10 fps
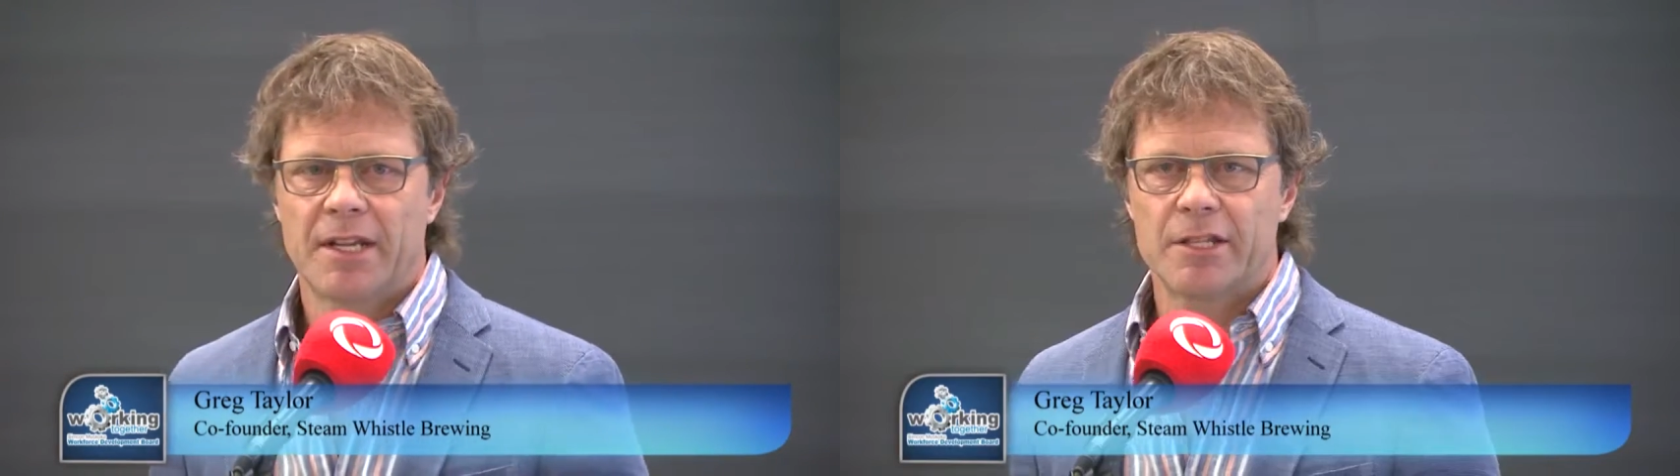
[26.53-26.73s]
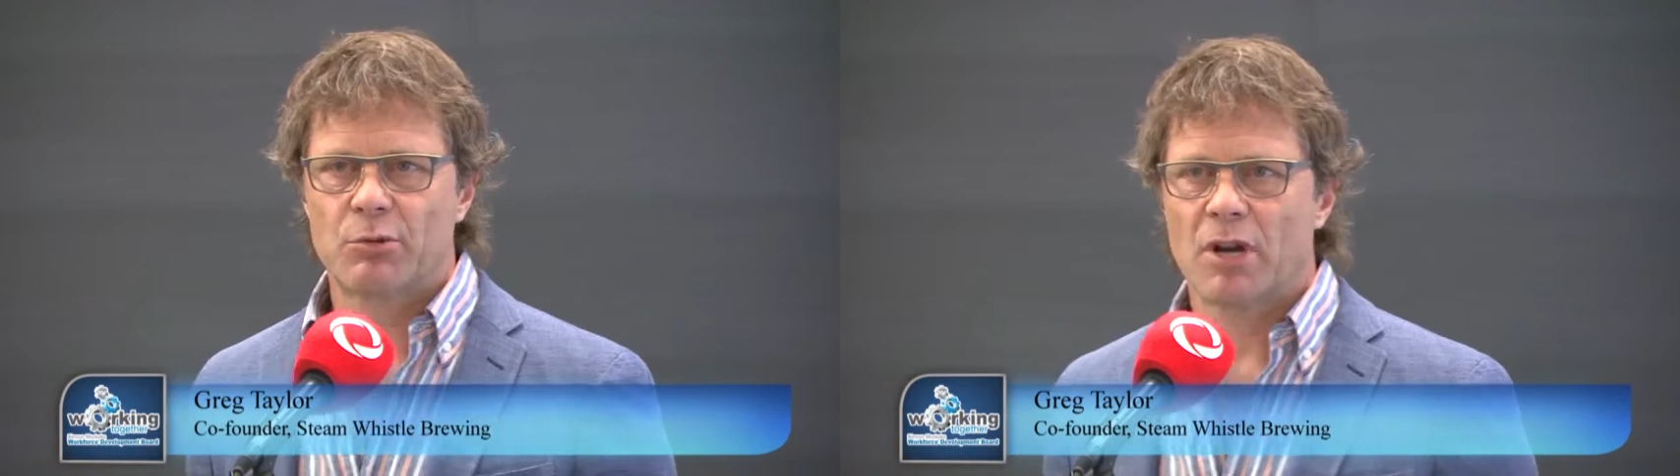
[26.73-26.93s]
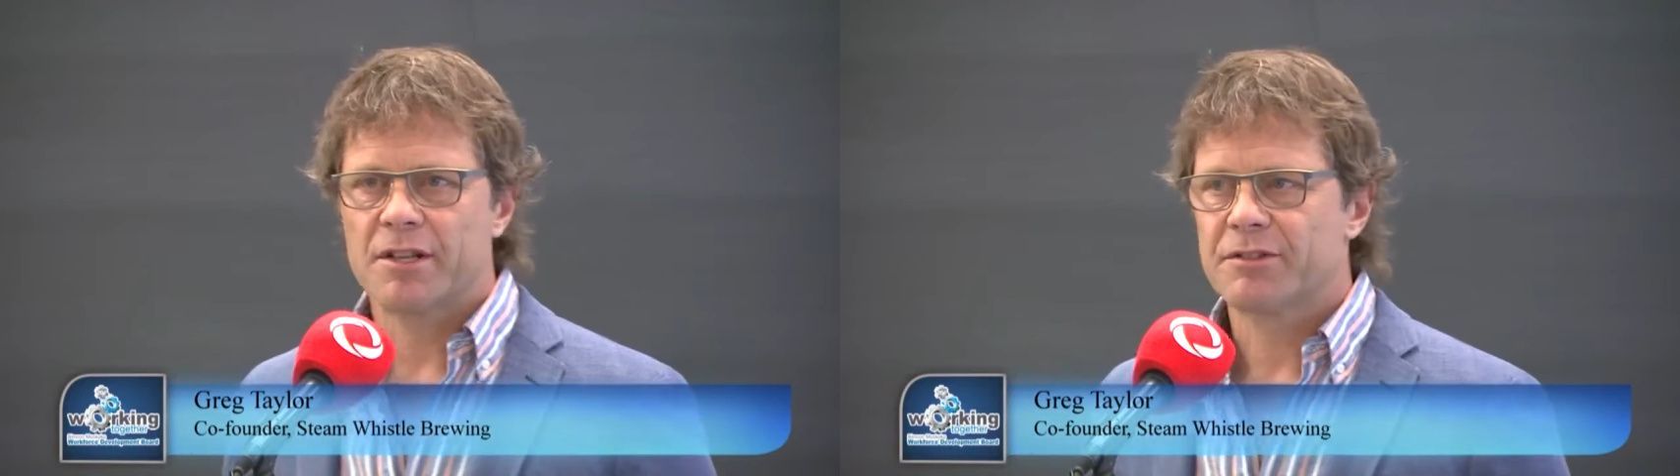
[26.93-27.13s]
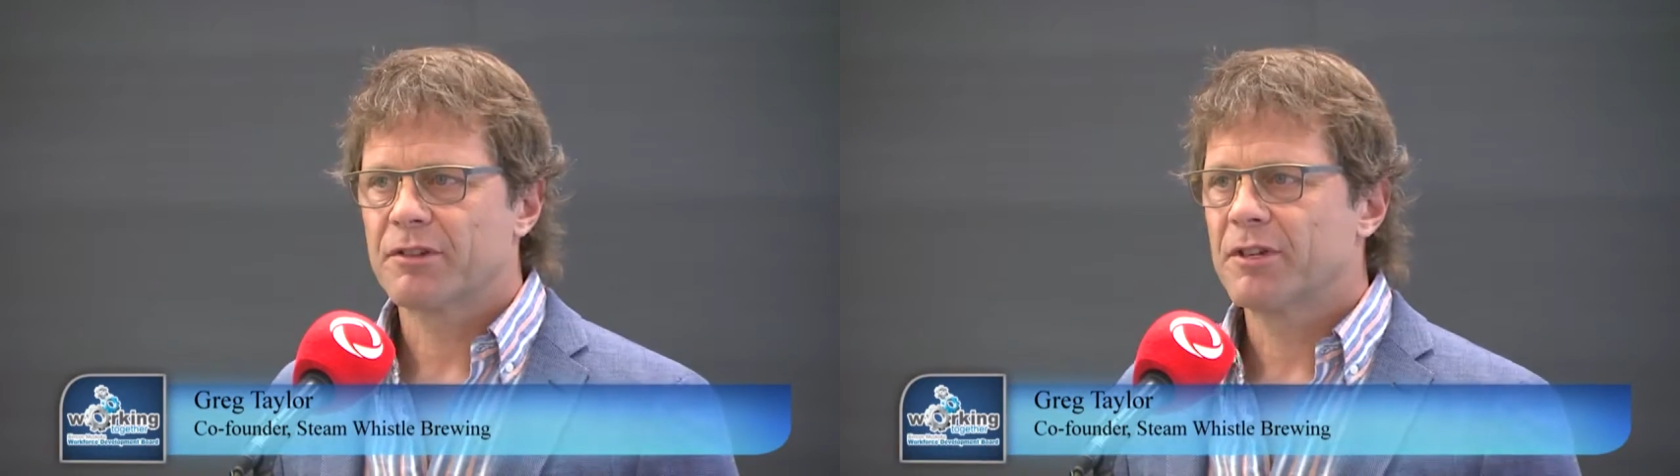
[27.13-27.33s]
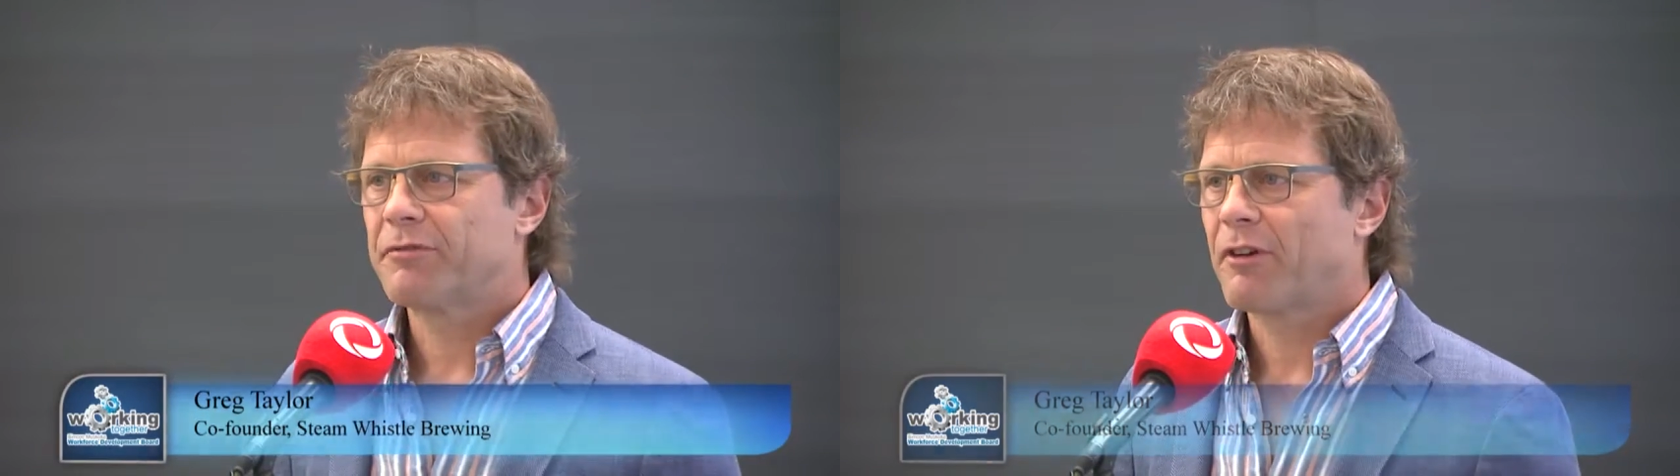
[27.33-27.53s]
Things were not
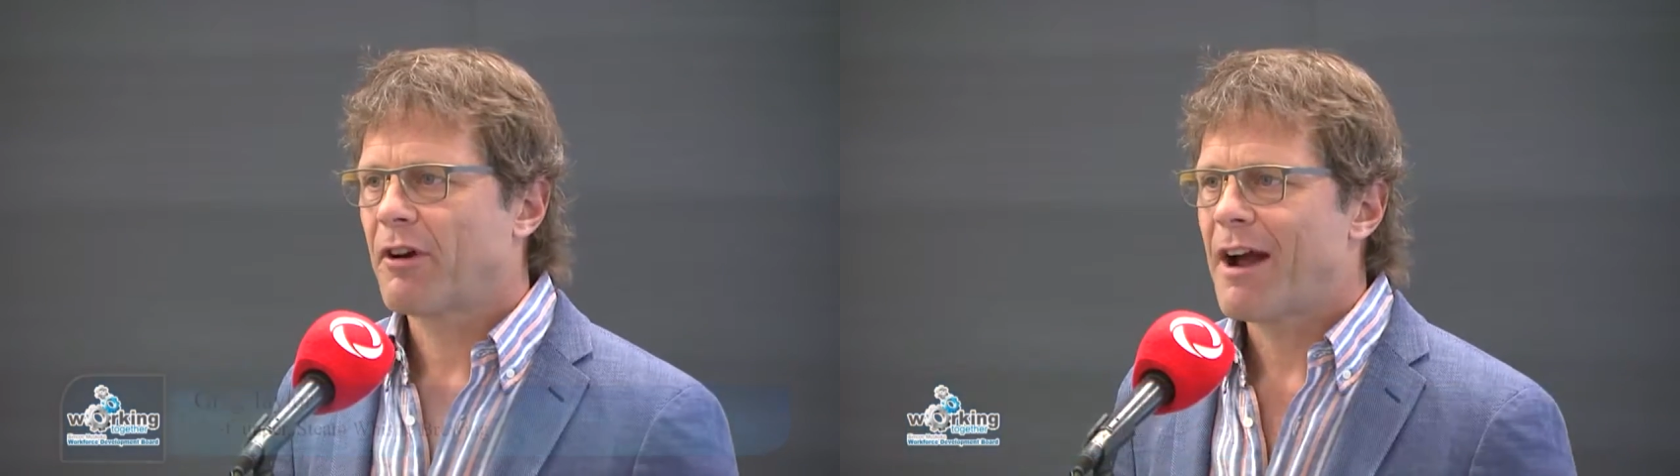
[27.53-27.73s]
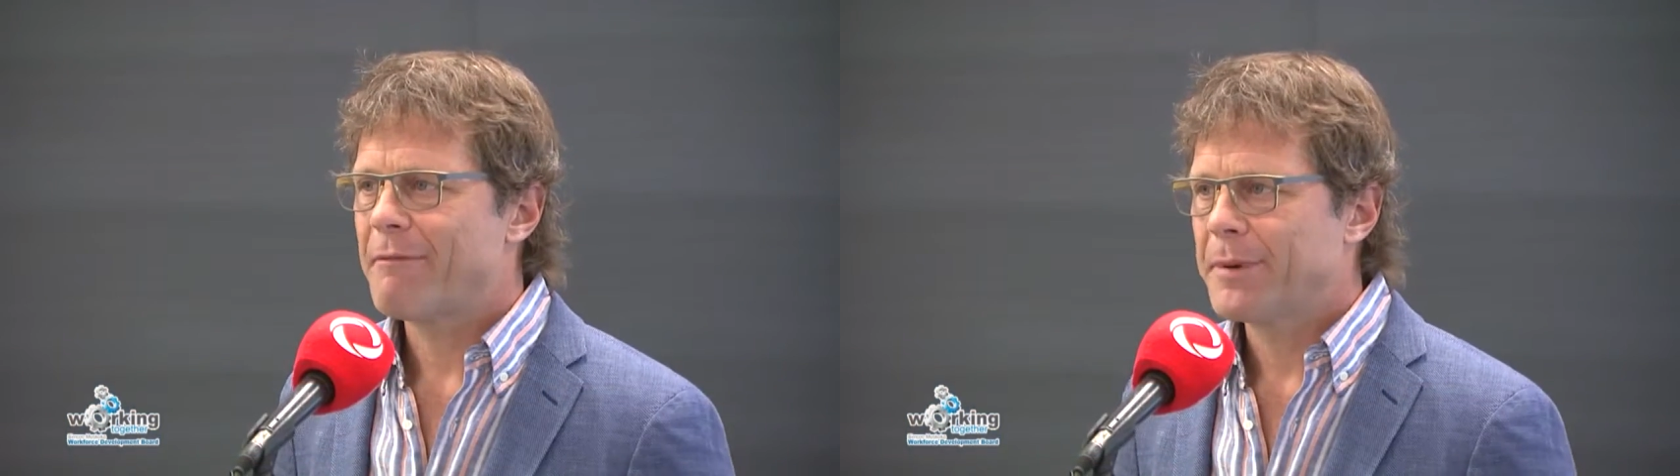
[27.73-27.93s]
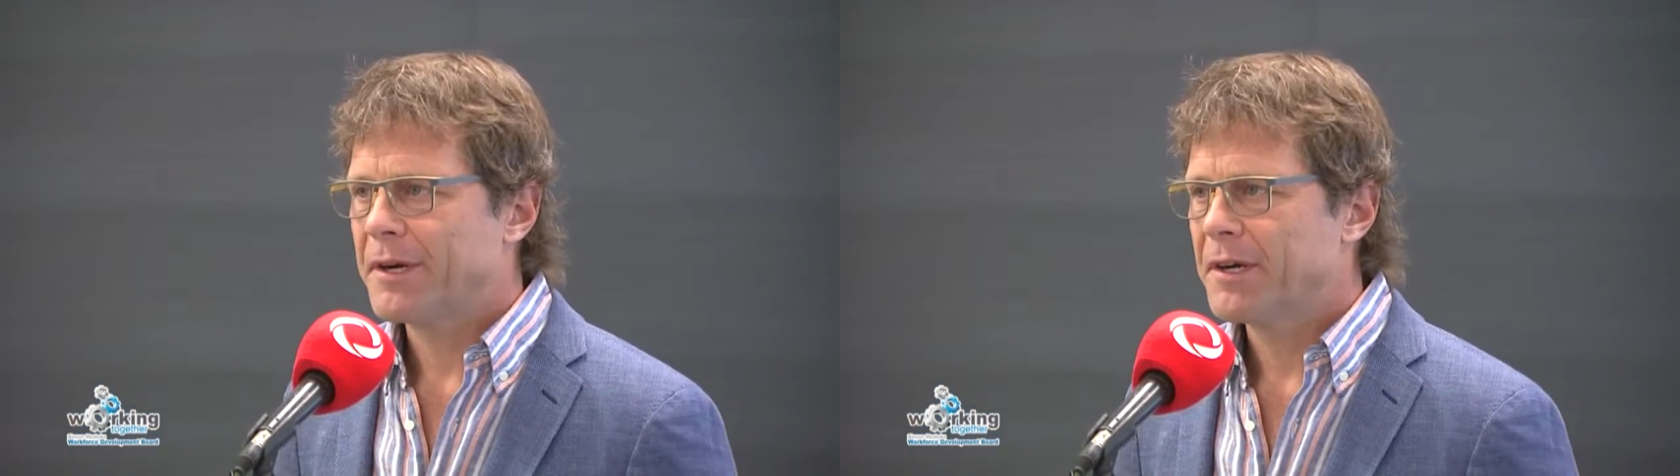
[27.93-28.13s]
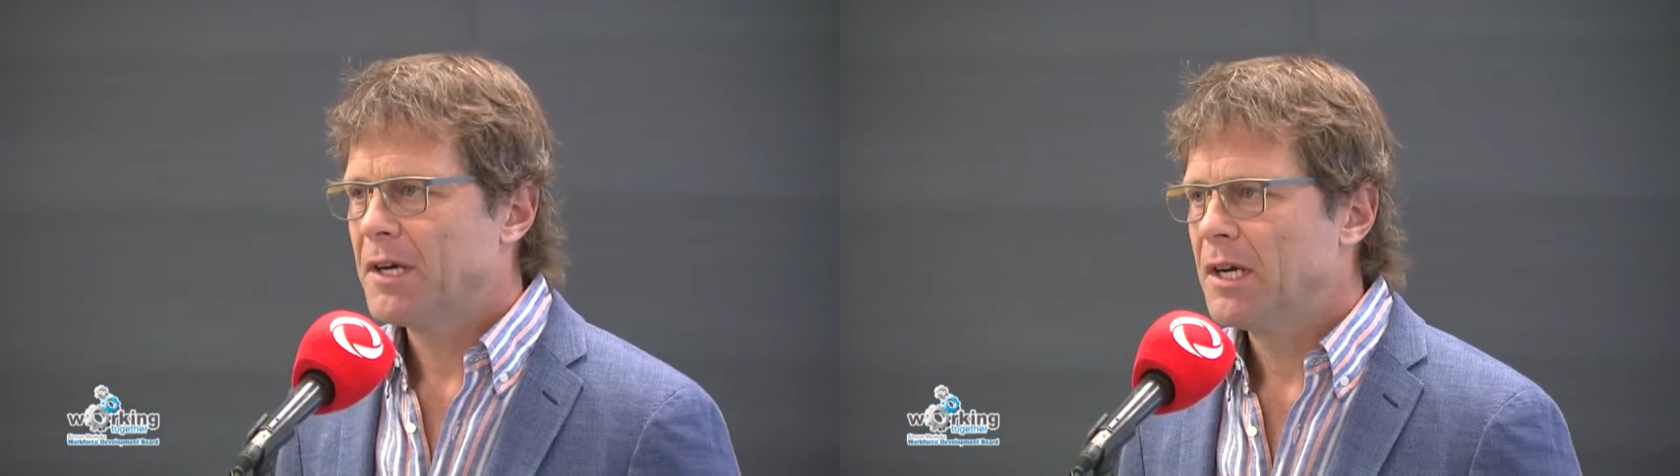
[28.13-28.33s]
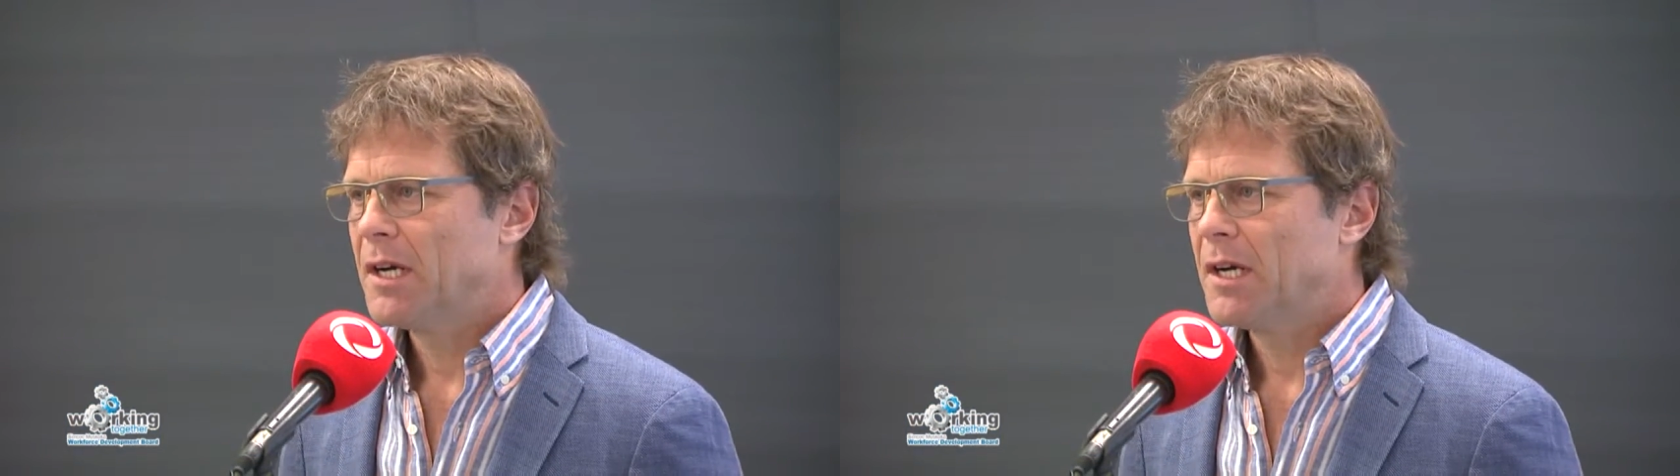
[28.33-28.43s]
so good for craft beer.